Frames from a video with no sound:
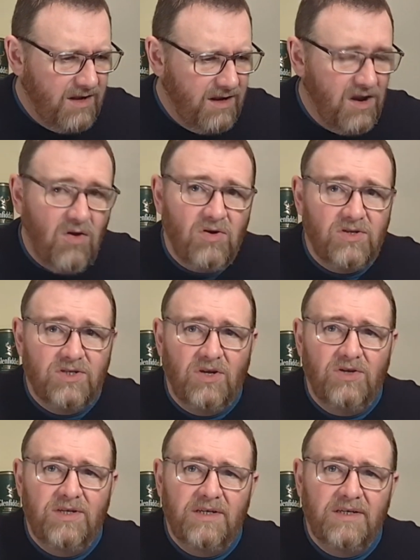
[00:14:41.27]
not as
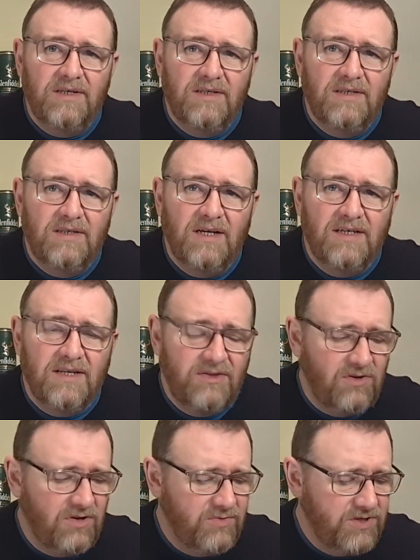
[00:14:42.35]
good as I
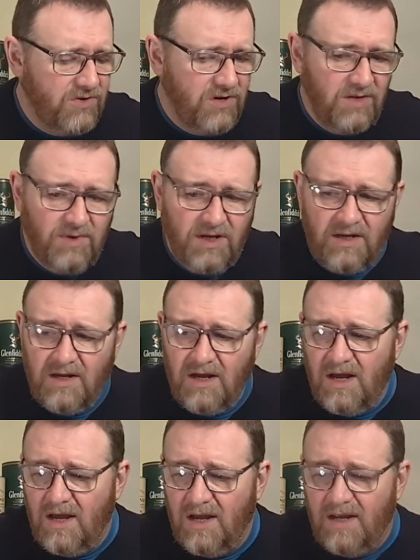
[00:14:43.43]
thought it was going to be,
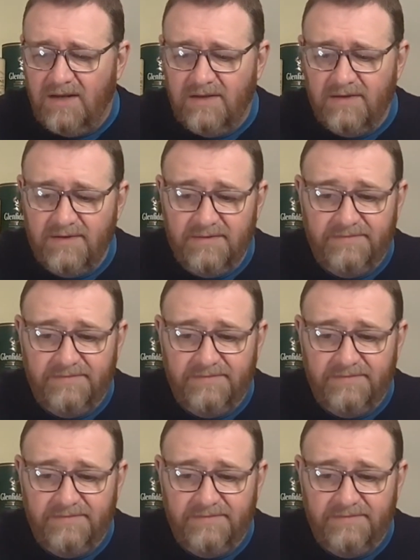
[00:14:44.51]
and